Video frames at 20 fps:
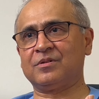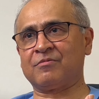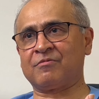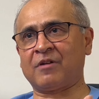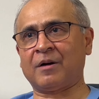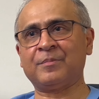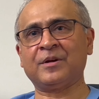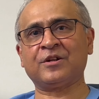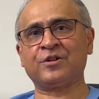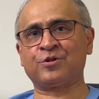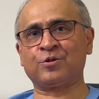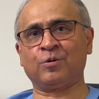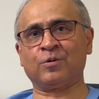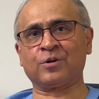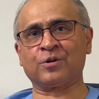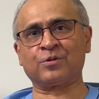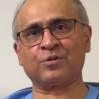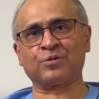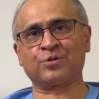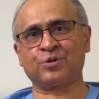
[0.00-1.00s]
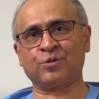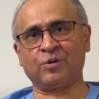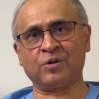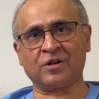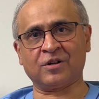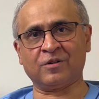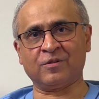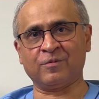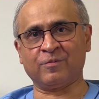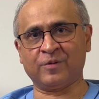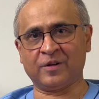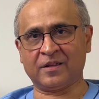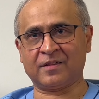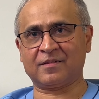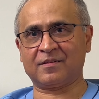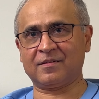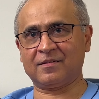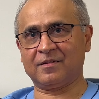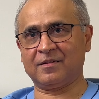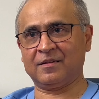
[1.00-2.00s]
rubbing shoulder to shoulder
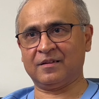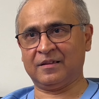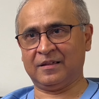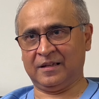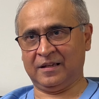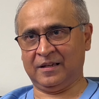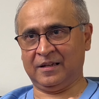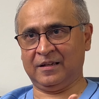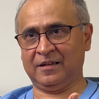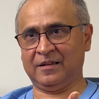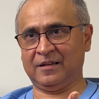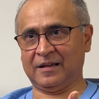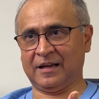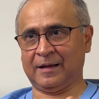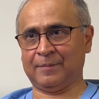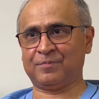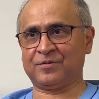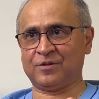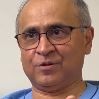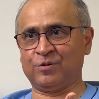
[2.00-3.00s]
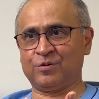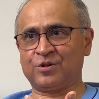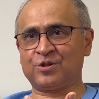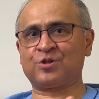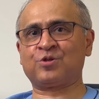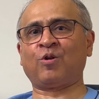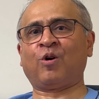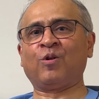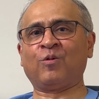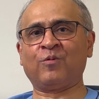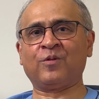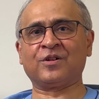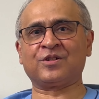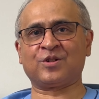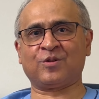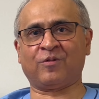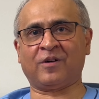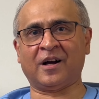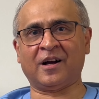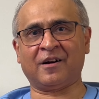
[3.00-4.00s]
with the absolute stalwarts
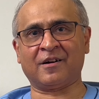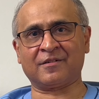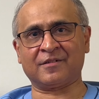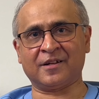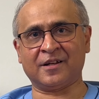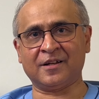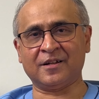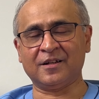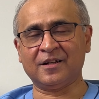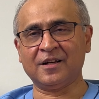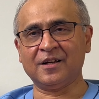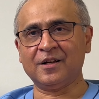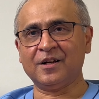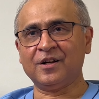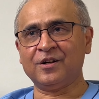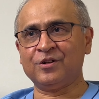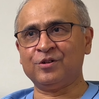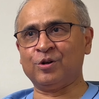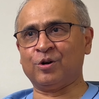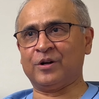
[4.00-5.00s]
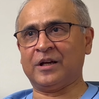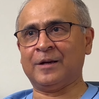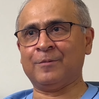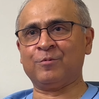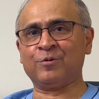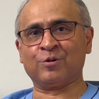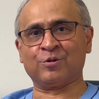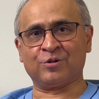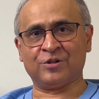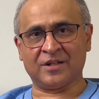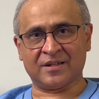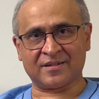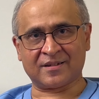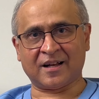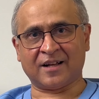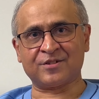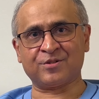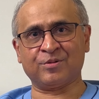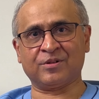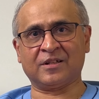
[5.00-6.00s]
of IR there. You're able to
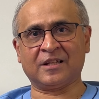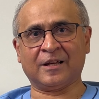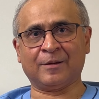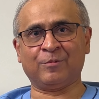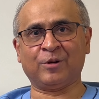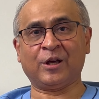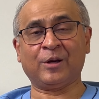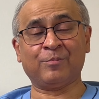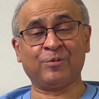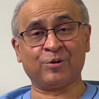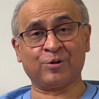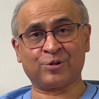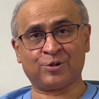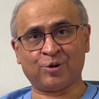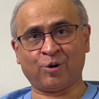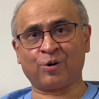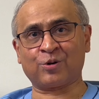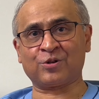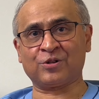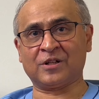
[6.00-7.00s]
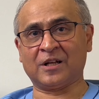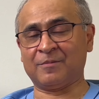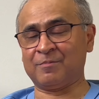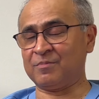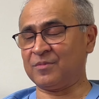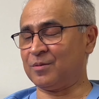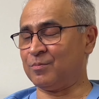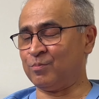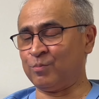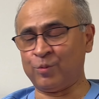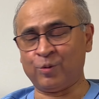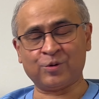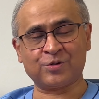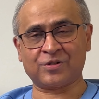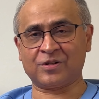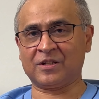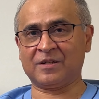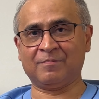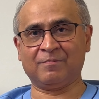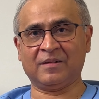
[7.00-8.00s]
discuss with them, you're able to talk to them. Most
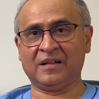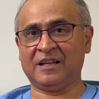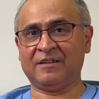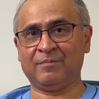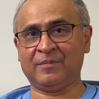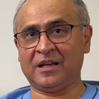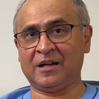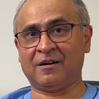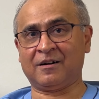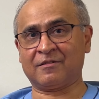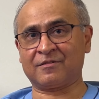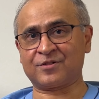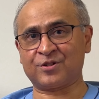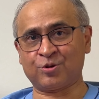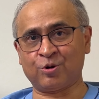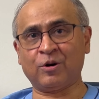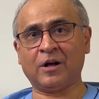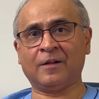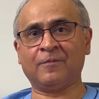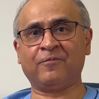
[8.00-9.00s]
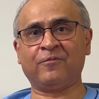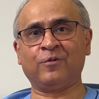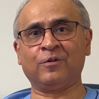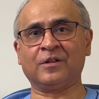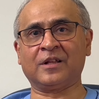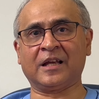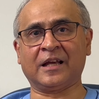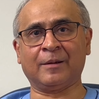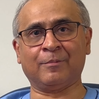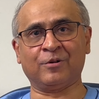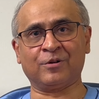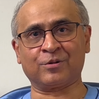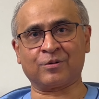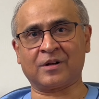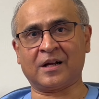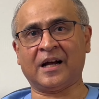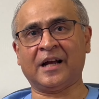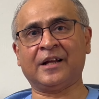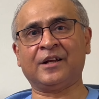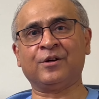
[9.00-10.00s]
of them, believe me, are so helpful. They're able to
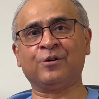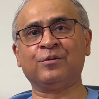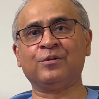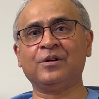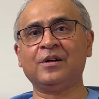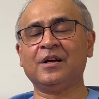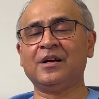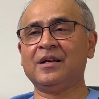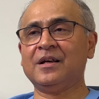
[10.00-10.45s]
guide you,